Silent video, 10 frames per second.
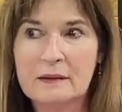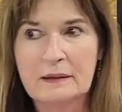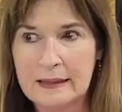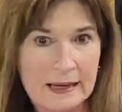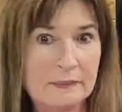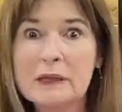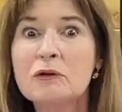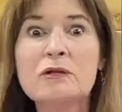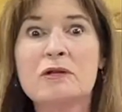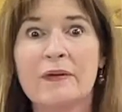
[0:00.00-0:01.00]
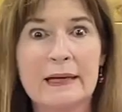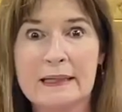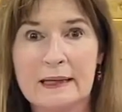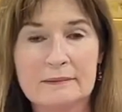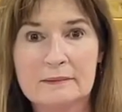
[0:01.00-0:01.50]
He hadn't been crucified
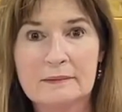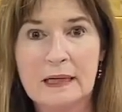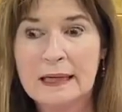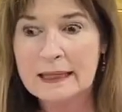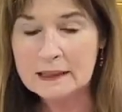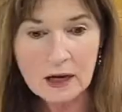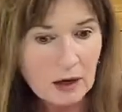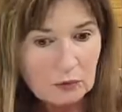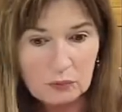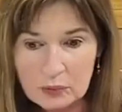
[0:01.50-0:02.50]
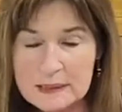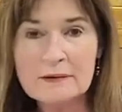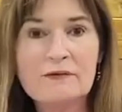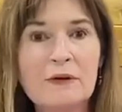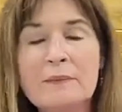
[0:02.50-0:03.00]
yet. He had not
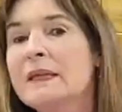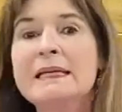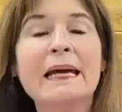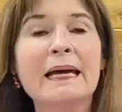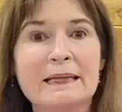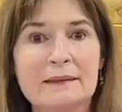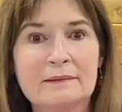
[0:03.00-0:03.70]
risen from the dead.